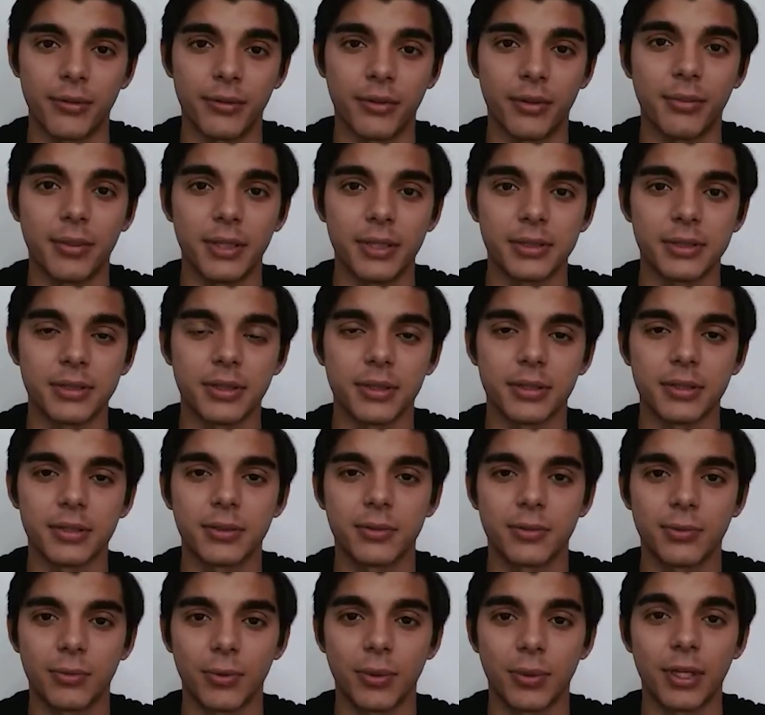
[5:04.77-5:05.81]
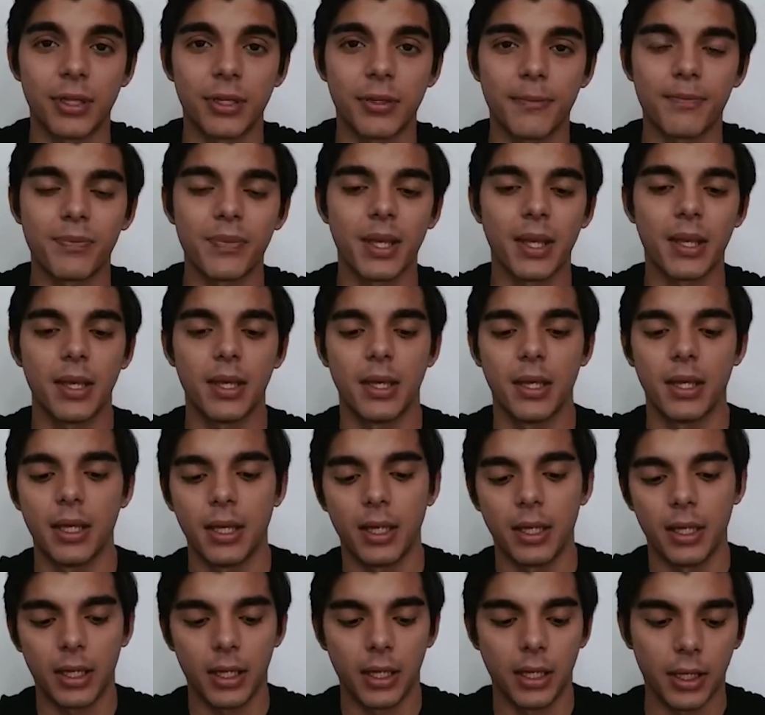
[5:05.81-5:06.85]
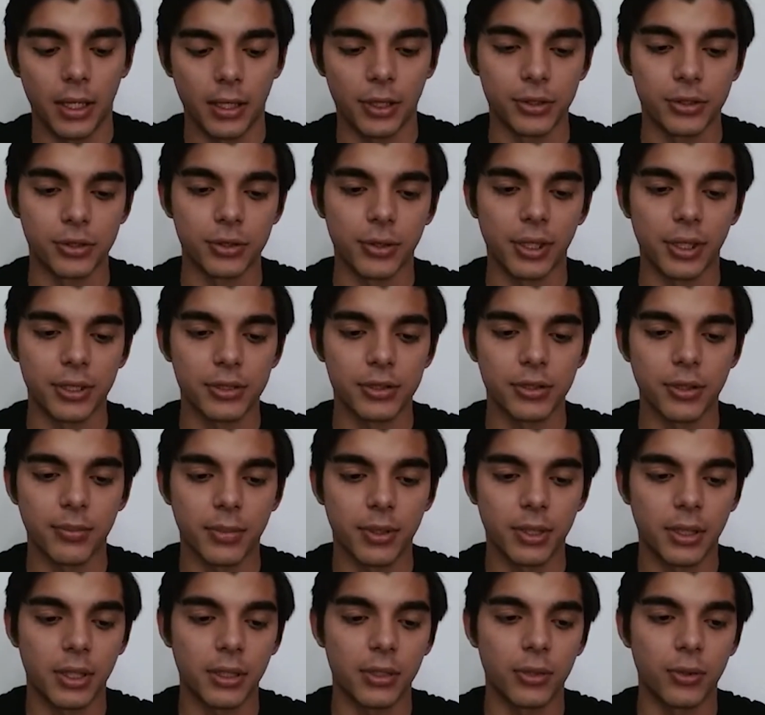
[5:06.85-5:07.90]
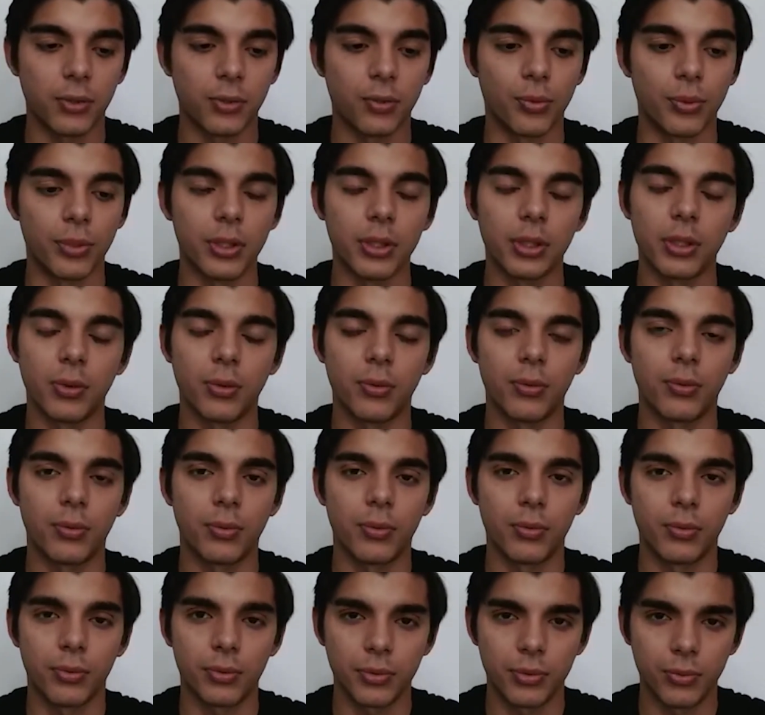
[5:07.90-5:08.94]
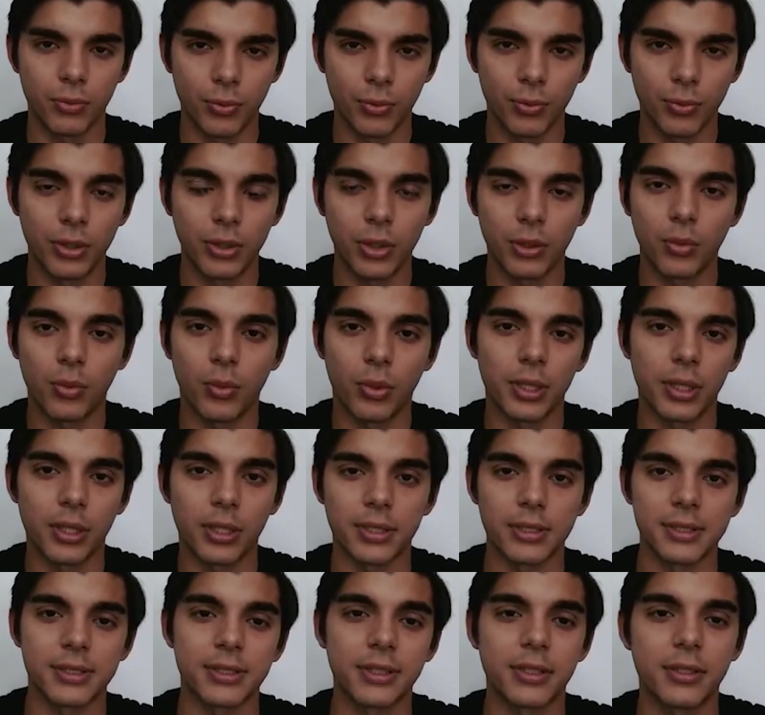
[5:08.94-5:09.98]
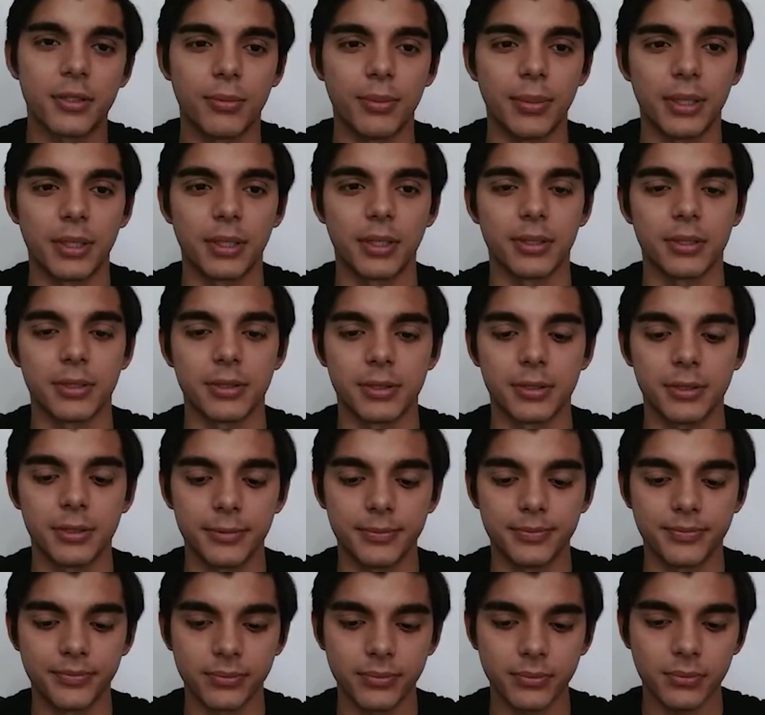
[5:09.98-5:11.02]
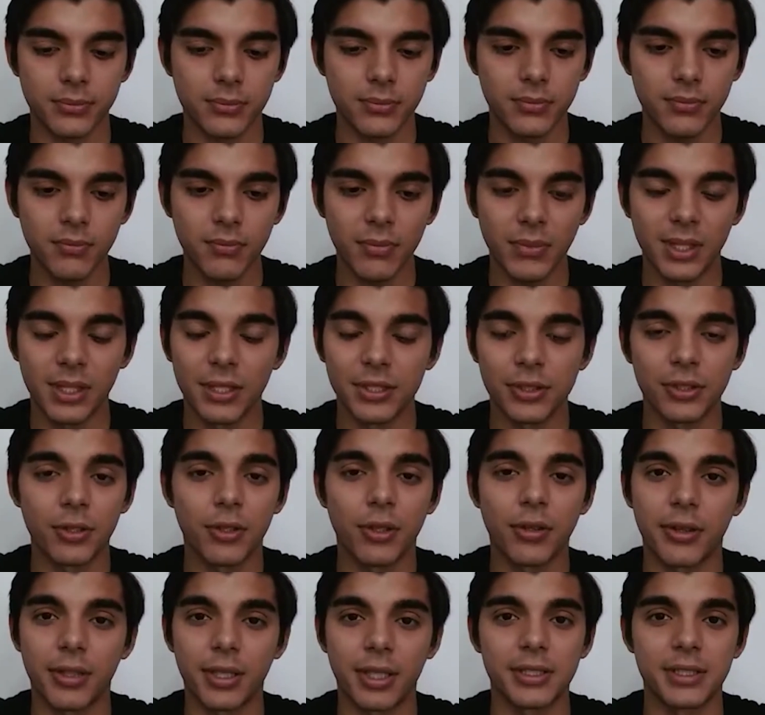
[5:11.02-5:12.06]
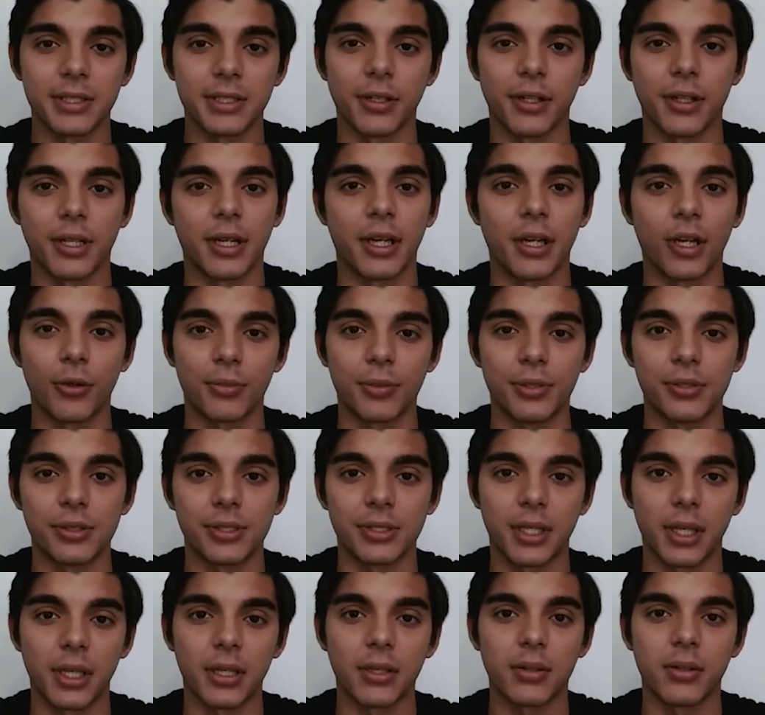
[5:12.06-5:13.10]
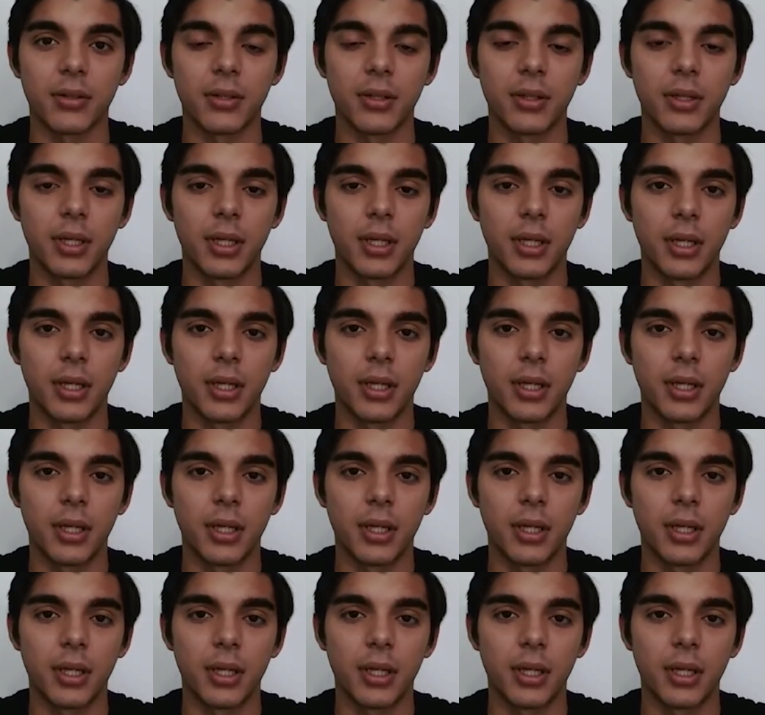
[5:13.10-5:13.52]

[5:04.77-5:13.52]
of your business, right? And so that's something that you really, really want to consider, because these are all things that are going to help you scale.